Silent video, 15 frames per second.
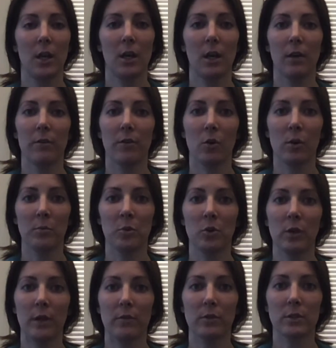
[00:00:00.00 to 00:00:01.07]
If the hormone
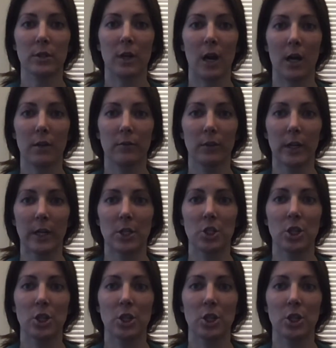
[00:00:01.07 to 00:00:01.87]
levels are out of range